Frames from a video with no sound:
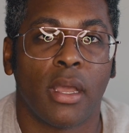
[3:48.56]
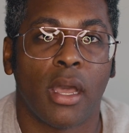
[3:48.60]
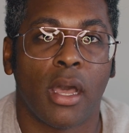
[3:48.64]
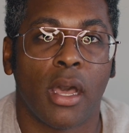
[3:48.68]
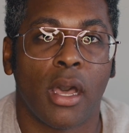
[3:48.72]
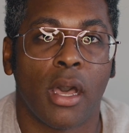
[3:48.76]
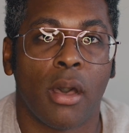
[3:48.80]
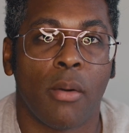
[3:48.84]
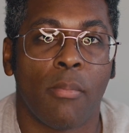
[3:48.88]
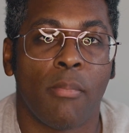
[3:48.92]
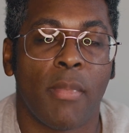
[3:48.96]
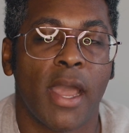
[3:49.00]

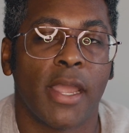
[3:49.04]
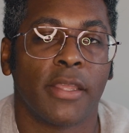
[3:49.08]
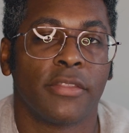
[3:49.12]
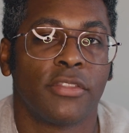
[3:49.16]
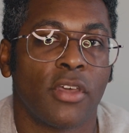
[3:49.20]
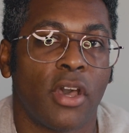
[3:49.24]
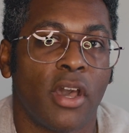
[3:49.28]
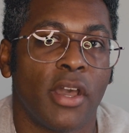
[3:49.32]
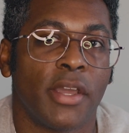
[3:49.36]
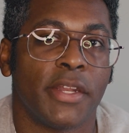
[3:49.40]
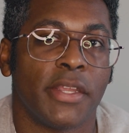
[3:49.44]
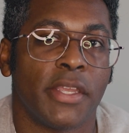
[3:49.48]
my
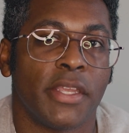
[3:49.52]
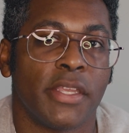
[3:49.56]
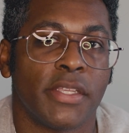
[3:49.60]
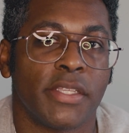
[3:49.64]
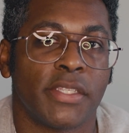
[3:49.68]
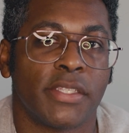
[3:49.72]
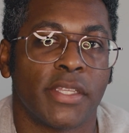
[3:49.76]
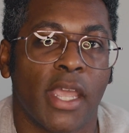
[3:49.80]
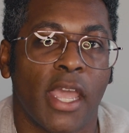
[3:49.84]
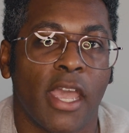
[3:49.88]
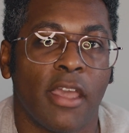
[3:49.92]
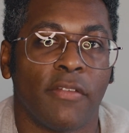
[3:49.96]
thought
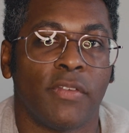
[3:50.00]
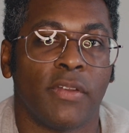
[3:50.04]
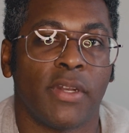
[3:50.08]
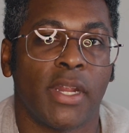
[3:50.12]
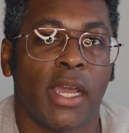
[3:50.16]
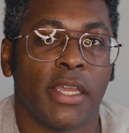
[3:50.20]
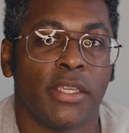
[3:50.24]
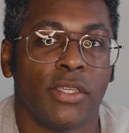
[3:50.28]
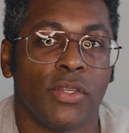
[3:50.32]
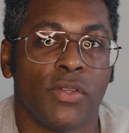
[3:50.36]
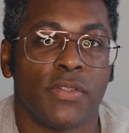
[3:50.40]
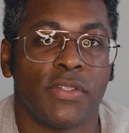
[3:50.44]
is, if you're
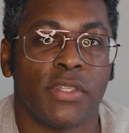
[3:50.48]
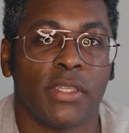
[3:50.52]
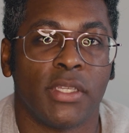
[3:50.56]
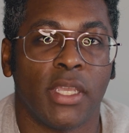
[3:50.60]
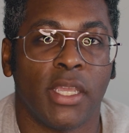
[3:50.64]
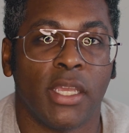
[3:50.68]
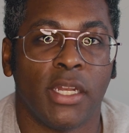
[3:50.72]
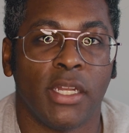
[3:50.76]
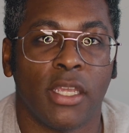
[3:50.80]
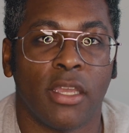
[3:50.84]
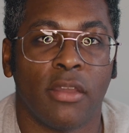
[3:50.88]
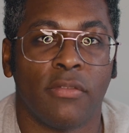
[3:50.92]
not using
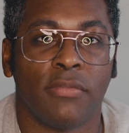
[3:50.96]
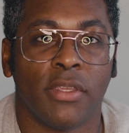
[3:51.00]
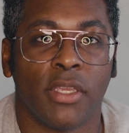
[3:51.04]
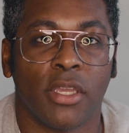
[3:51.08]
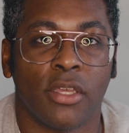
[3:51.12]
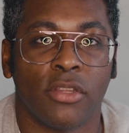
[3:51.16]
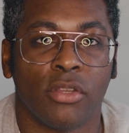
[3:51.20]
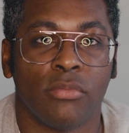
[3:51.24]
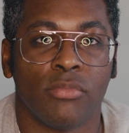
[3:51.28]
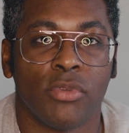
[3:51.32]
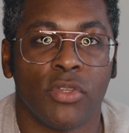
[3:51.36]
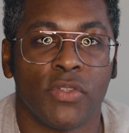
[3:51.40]
any of the
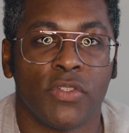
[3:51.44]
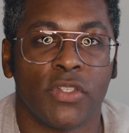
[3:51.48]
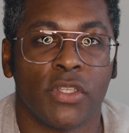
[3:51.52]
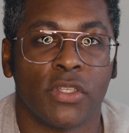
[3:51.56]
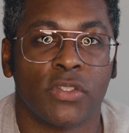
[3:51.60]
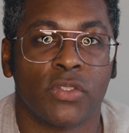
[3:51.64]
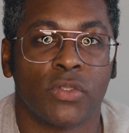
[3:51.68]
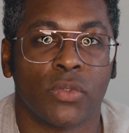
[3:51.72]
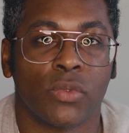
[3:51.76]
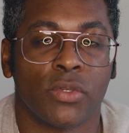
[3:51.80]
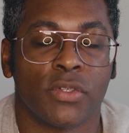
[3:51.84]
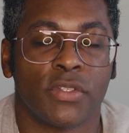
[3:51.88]
other
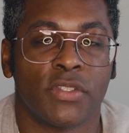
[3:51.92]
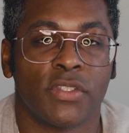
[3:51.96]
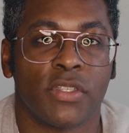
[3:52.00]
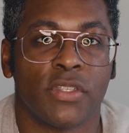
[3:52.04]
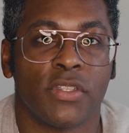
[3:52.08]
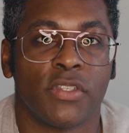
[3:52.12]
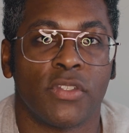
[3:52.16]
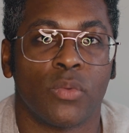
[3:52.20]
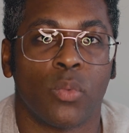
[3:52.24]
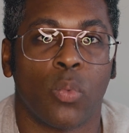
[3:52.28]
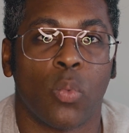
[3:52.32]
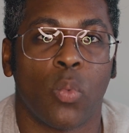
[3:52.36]
music sources,